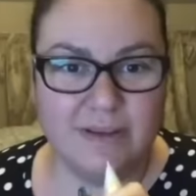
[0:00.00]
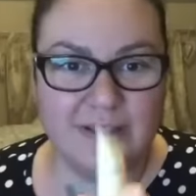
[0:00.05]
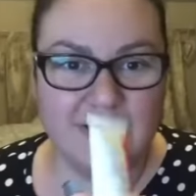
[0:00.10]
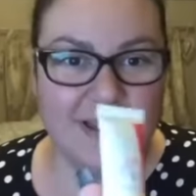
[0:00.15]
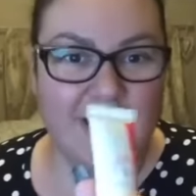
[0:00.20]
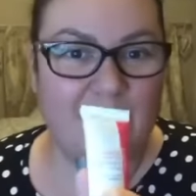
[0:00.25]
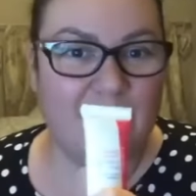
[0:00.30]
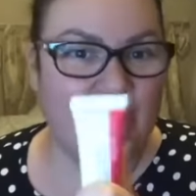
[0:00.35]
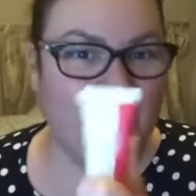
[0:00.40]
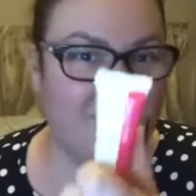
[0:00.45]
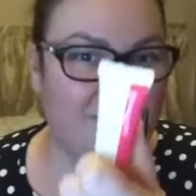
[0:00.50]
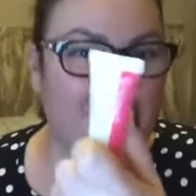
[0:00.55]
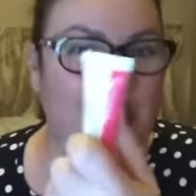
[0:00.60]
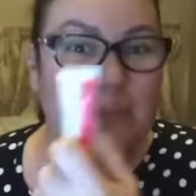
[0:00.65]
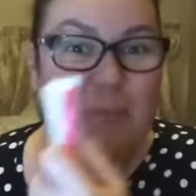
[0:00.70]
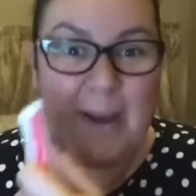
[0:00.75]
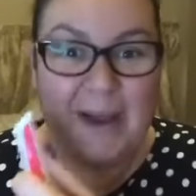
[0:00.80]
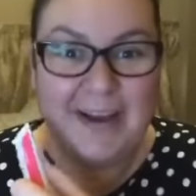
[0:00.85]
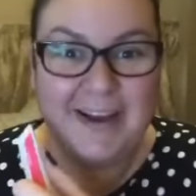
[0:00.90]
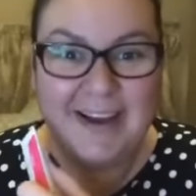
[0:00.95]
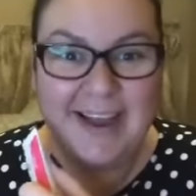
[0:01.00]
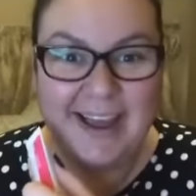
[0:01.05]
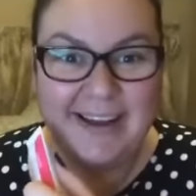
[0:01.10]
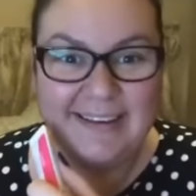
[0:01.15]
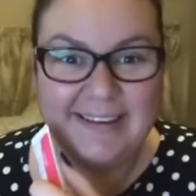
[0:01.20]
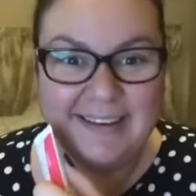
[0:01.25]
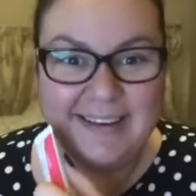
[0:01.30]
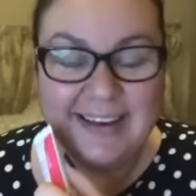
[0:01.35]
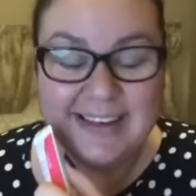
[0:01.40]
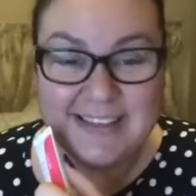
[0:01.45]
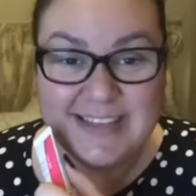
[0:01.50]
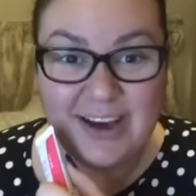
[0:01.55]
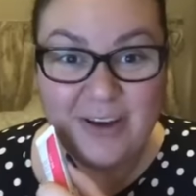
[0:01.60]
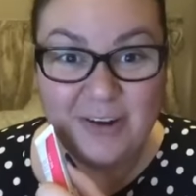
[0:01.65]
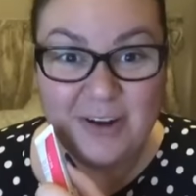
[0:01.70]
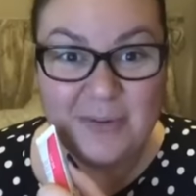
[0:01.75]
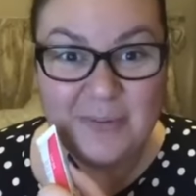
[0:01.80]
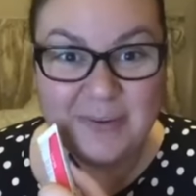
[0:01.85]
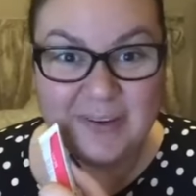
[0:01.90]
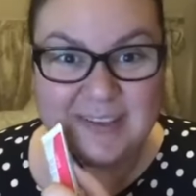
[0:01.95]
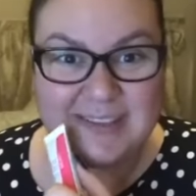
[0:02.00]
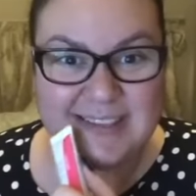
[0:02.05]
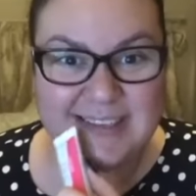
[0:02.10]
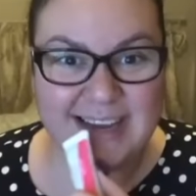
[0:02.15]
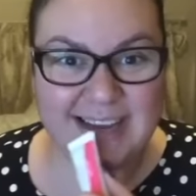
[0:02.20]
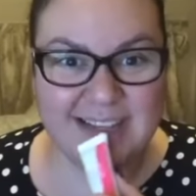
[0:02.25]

There we go. I'm back again. It's horrible, isn't it?